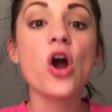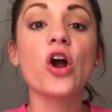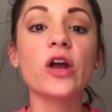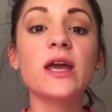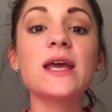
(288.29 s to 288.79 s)

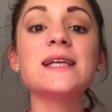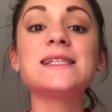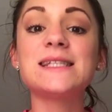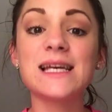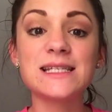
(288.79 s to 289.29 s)
or it can get
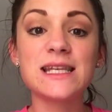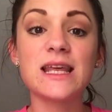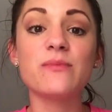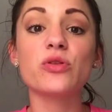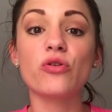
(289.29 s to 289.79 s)
sent to
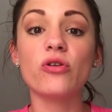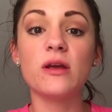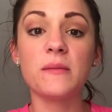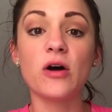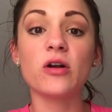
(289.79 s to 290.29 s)
them through
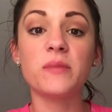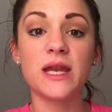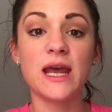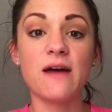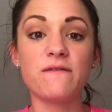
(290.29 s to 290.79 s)
email in a
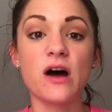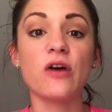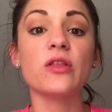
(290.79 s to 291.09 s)
PDF file.